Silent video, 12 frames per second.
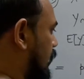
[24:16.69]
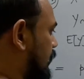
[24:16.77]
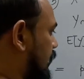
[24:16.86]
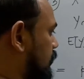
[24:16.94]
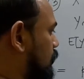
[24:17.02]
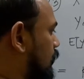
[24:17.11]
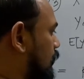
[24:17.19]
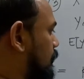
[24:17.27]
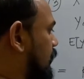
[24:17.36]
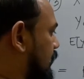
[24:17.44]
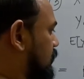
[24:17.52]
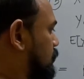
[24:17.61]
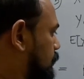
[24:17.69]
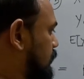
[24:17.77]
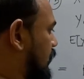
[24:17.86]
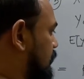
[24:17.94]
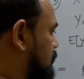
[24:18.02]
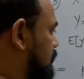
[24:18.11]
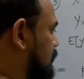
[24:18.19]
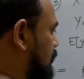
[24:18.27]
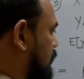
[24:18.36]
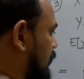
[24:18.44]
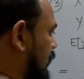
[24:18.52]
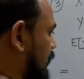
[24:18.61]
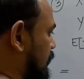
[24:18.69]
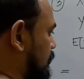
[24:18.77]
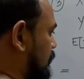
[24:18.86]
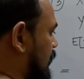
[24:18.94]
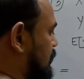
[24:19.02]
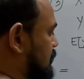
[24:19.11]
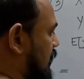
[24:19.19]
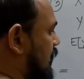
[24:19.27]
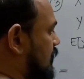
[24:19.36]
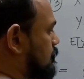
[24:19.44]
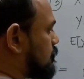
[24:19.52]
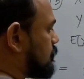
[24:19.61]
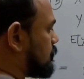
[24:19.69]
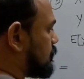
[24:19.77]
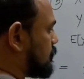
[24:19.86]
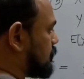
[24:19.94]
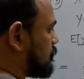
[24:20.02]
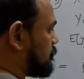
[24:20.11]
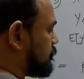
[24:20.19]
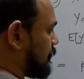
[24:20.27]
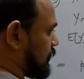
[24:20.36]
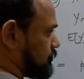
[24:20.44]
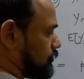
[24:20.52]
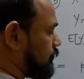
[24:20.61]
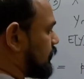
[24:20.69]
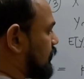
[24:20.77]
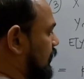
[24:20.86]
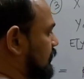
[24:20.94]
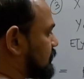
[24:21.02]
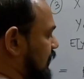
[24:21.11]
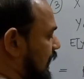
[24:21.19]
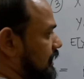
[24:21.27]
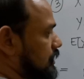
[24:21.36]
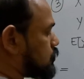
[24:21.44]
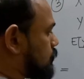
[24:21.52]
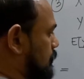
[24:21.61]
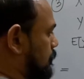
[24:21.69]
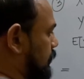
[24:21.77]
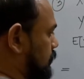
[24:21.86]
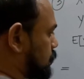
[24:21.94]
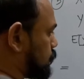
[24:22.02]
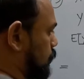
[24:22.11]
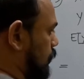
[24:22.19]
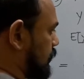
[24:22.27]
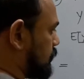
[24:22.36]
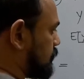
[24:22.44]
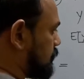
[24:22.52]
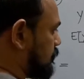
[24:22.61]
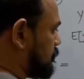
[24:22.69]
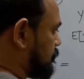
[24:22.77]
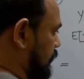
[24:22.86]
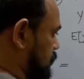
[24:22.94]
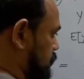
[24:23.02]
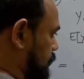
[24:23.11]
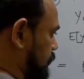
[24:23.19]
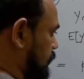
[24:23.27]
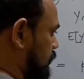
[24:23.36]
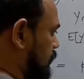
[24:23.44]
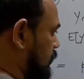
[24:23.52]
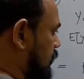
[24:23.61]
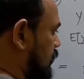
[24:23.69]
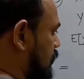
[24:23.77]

And I know how I can do that. I can write n factorial as n into n minus 1 factorial.